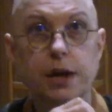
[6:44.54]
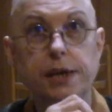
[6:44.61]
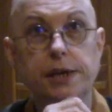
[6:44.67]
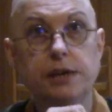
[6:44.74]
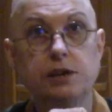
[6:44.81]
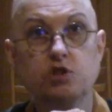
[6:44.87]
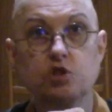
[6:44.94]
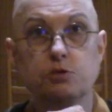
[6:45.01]

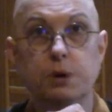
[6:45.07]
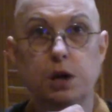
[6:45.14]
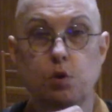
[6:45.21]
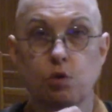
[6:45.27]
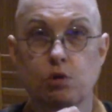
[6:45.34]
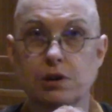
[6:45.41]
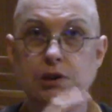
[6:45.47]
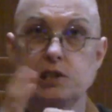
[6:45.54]
ideas about
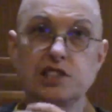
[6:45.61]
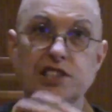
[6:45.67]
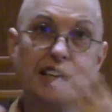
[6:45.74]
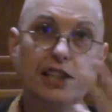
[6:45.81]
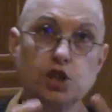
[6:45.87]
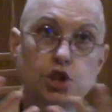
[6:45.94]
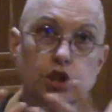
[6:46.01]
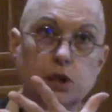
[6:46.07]

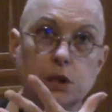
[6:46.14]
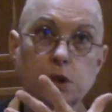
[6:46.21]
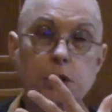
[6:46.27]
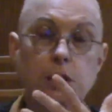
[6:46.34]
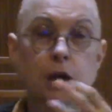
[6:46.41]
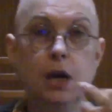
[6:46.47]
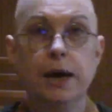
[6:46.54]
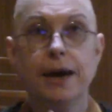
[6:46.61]
organization
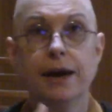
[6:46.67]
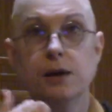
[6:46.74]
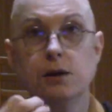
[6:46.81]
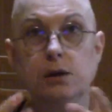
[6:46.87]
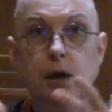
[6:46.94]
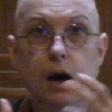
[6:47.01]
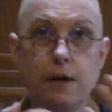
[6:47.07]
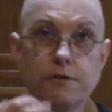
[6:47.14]

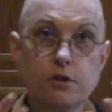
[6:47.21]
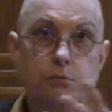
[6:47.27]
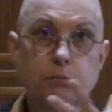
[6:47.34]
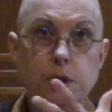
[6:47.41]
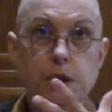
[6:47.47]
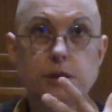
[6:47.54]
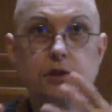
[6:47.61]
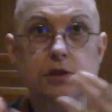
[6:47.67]
and
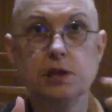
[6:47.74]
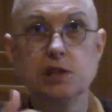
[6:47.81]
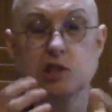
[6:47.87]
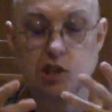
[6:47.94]
government and